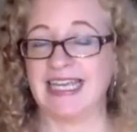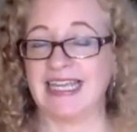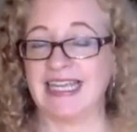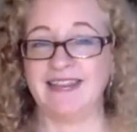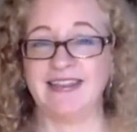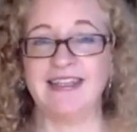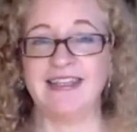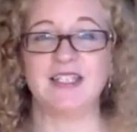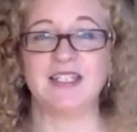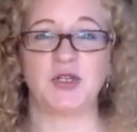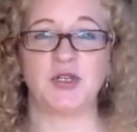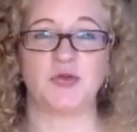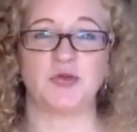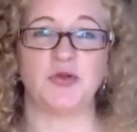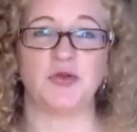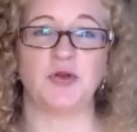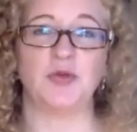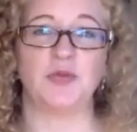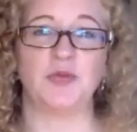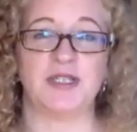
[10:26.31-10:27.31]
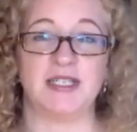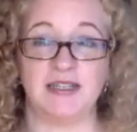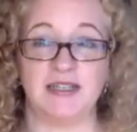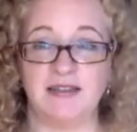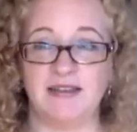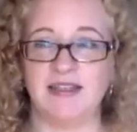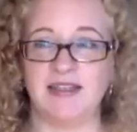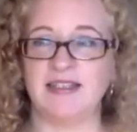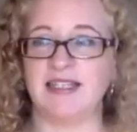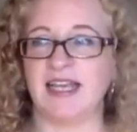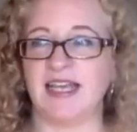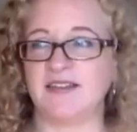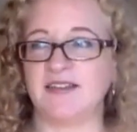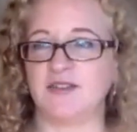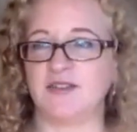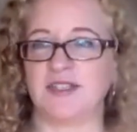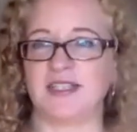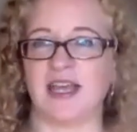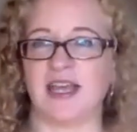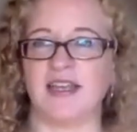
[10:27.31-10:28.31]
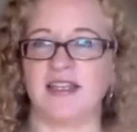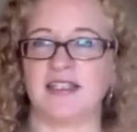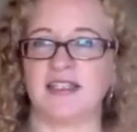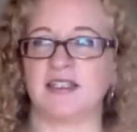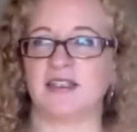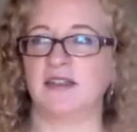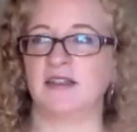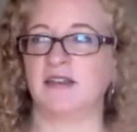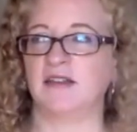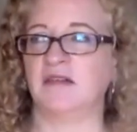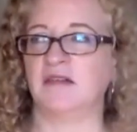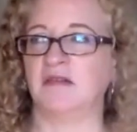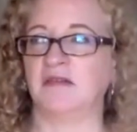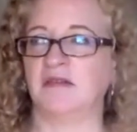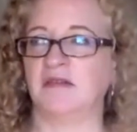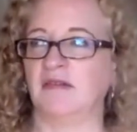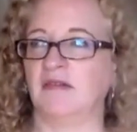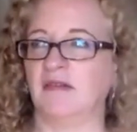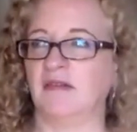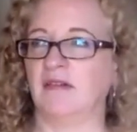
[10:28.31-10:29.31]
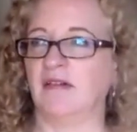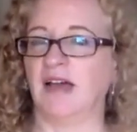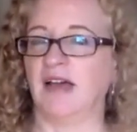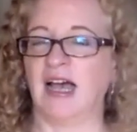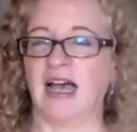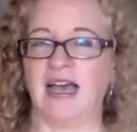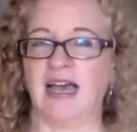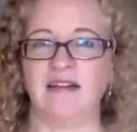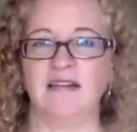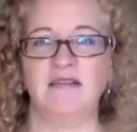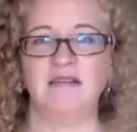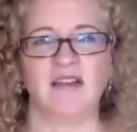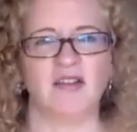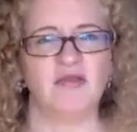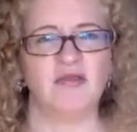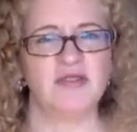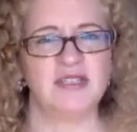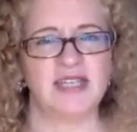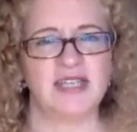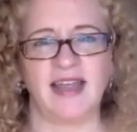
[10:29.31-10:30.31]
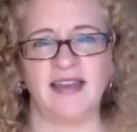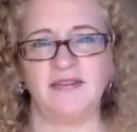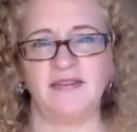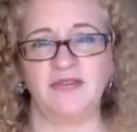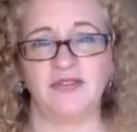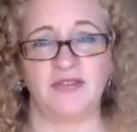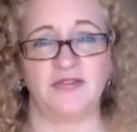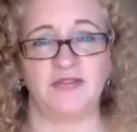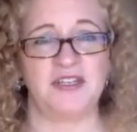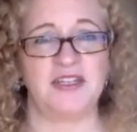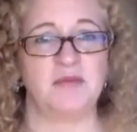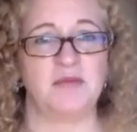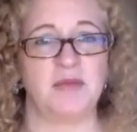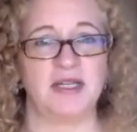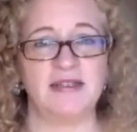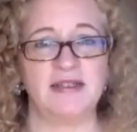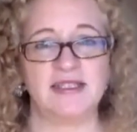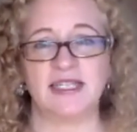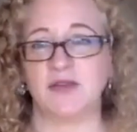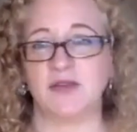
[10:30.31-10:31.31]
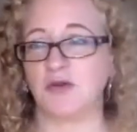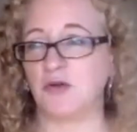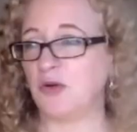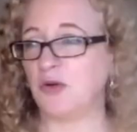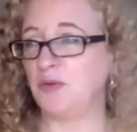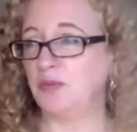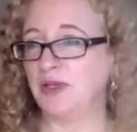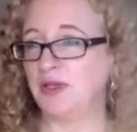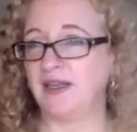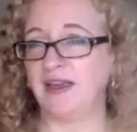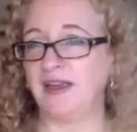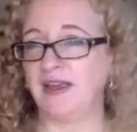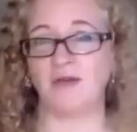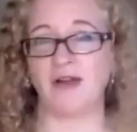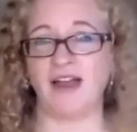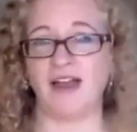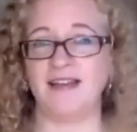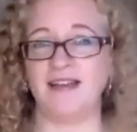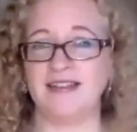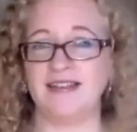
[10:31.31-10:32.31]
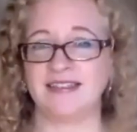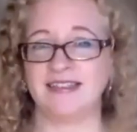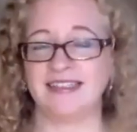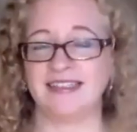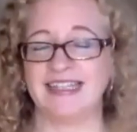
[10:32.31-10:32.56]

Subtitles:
This group did this exercise, I don't know, 10, 15 minutes they were going plie rise.